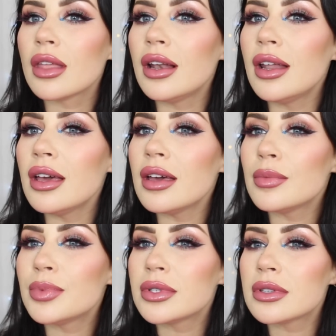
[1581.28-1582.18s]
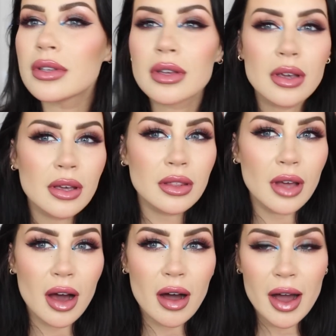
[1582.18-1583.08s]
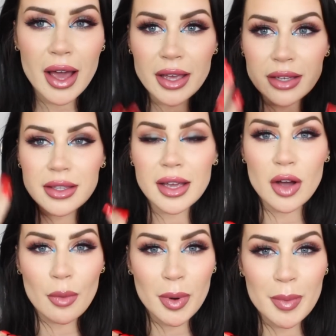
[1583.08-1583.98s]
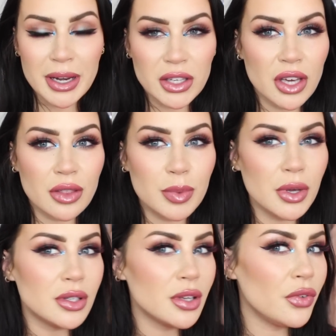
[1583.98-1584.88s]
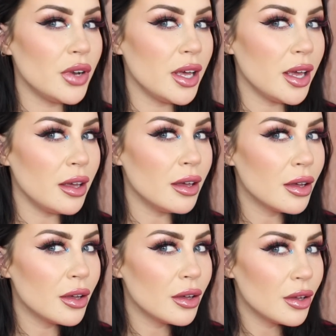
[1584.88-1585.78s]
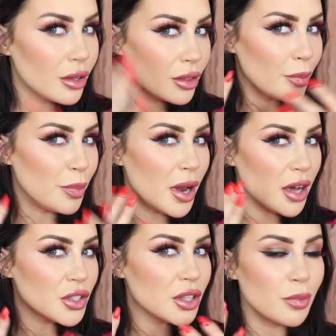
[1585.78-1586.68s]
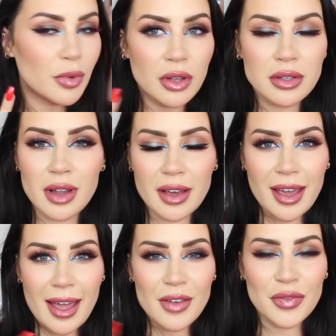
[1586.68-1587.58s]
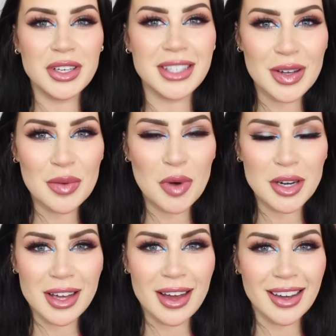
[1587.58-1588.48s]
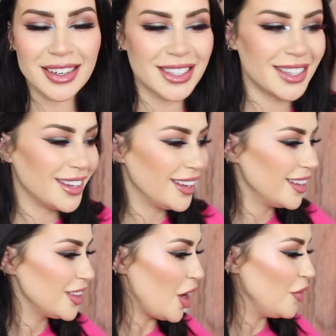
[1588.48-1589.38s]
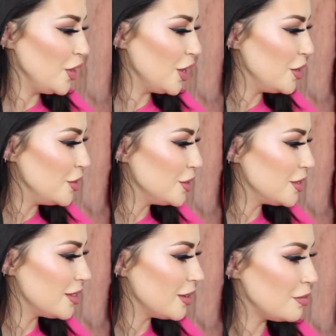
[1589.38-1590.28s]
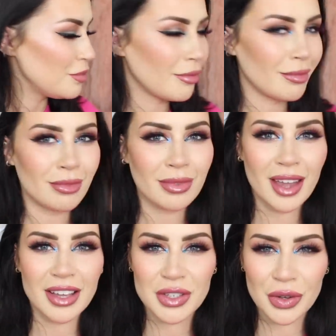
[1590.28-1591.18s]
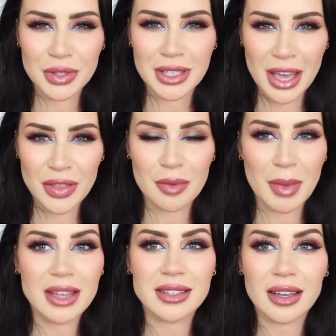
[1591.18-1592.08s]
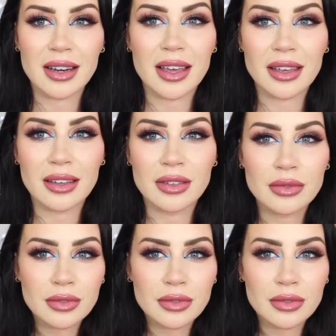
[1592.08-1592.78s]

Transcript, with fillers: The lips, the eyes, they complement each other beautifully. The blush and the bronze, like every single product that I've used has gone together amazingly.